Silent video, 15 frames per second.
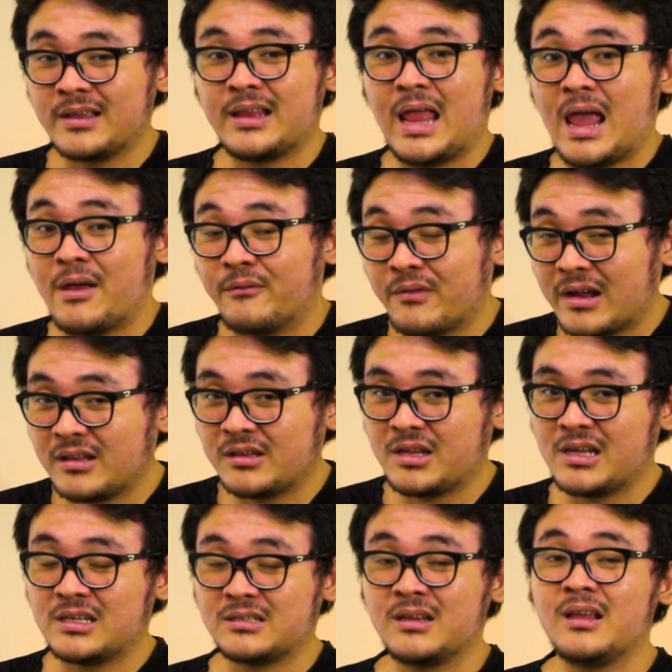its
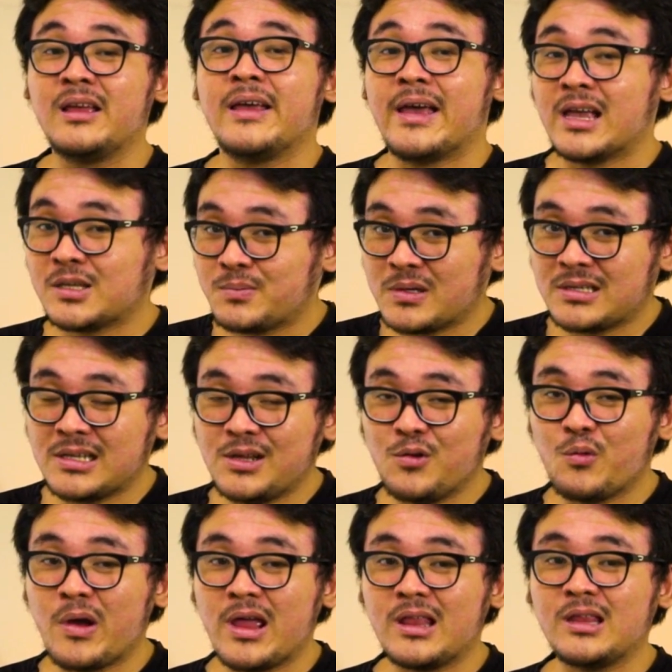advantage, especially
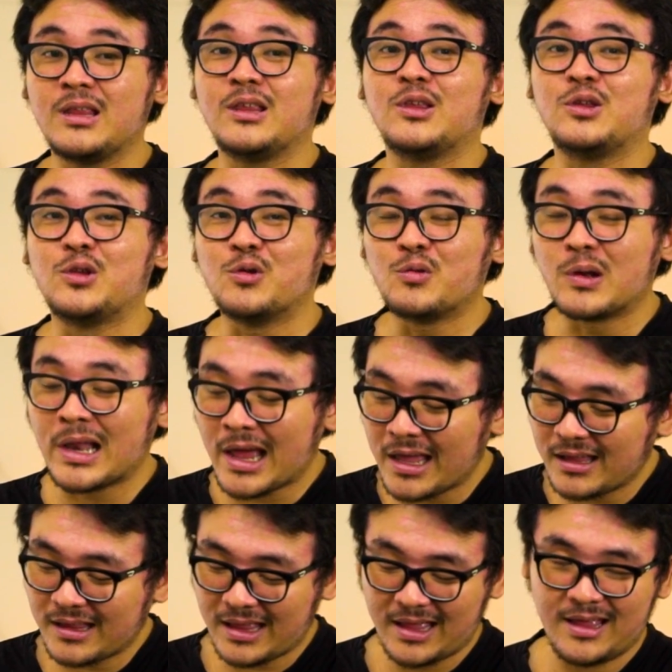when you
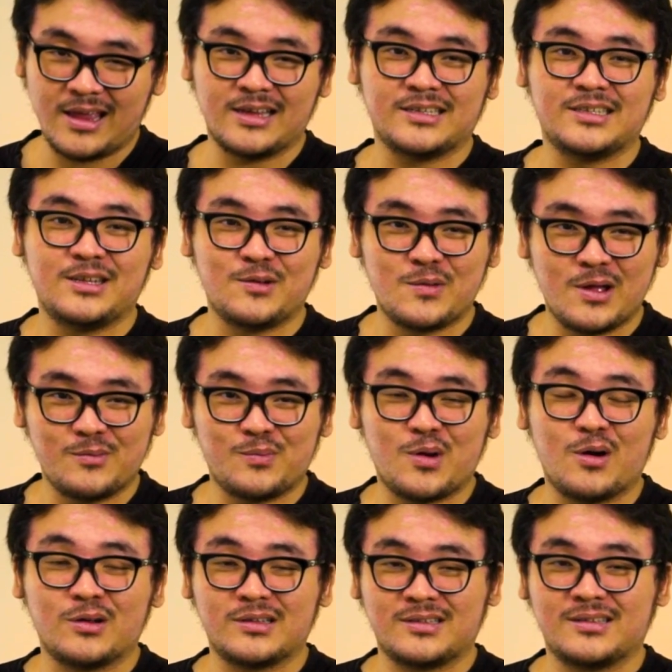like HDMI
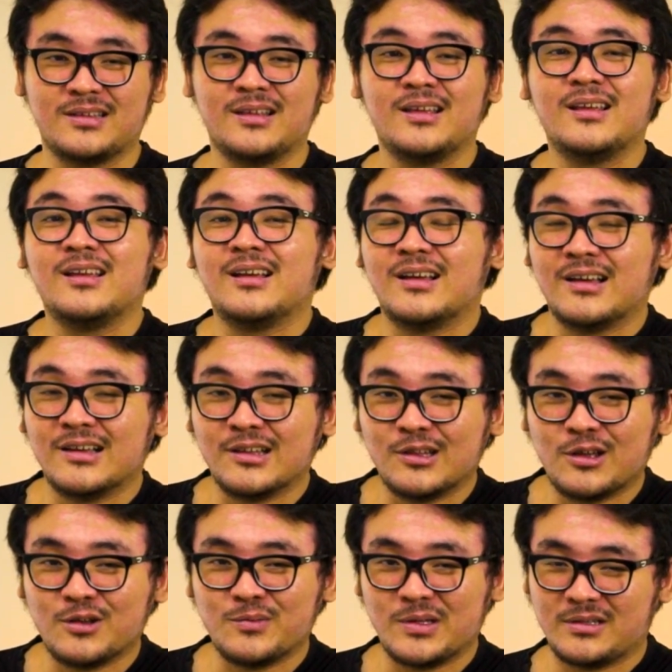ports a
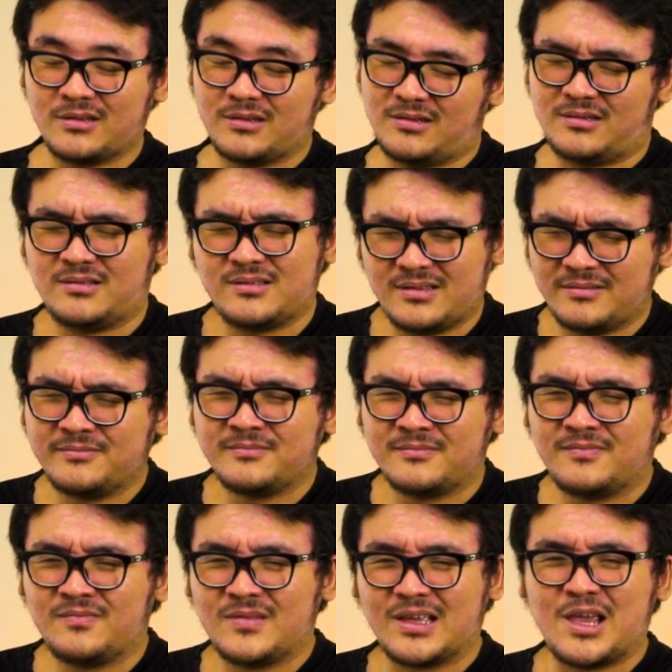lot, because
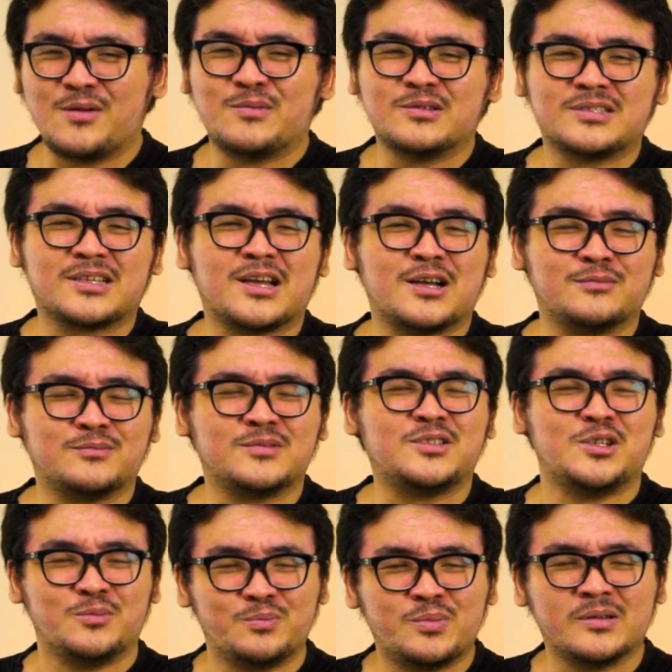the cables come
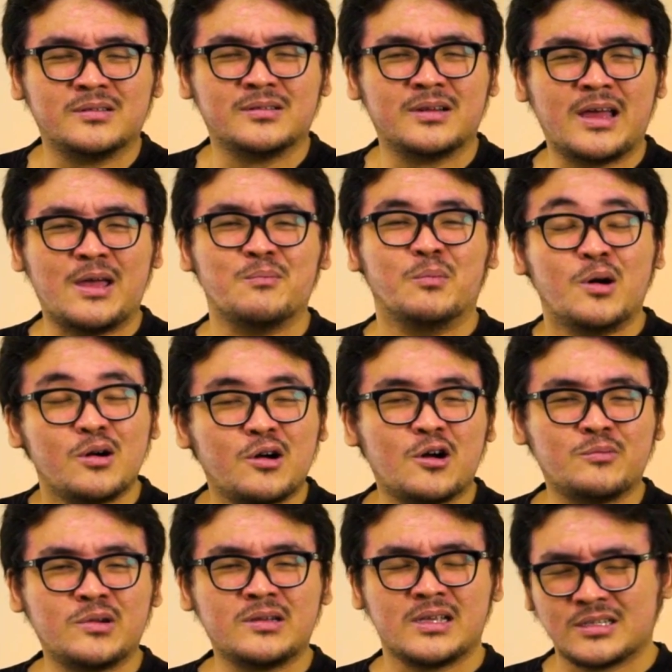cheaper and more
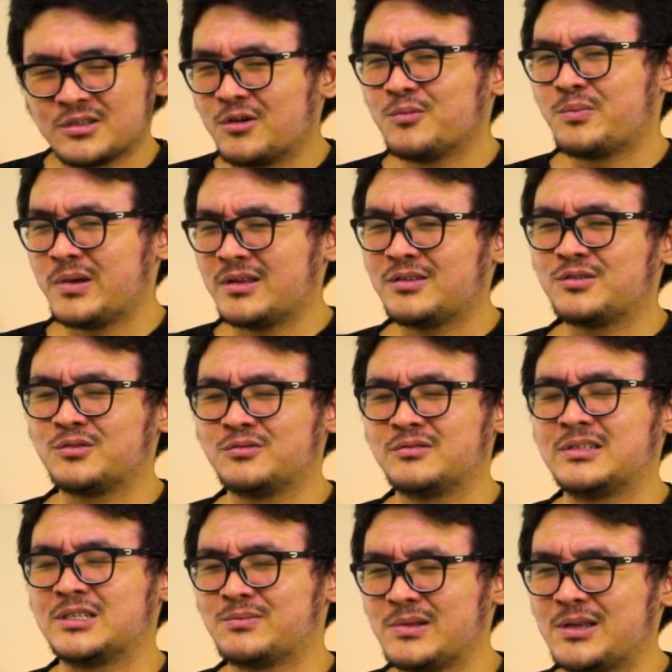common as compared to
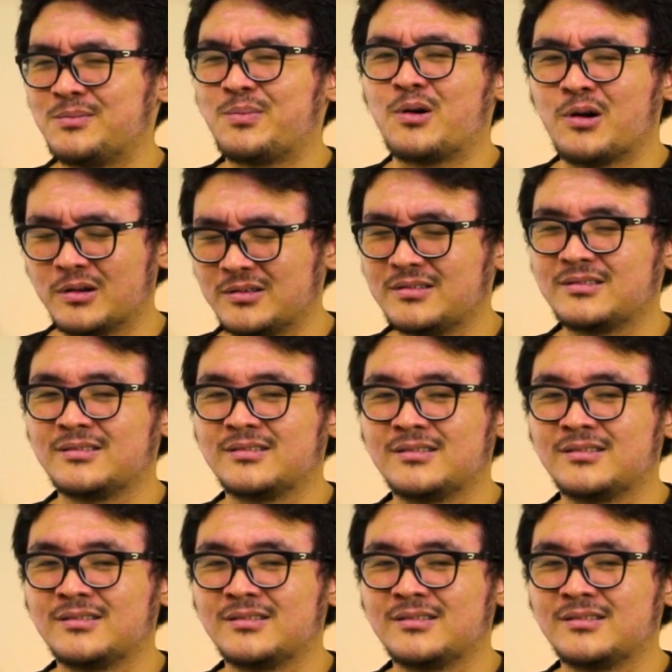display ports.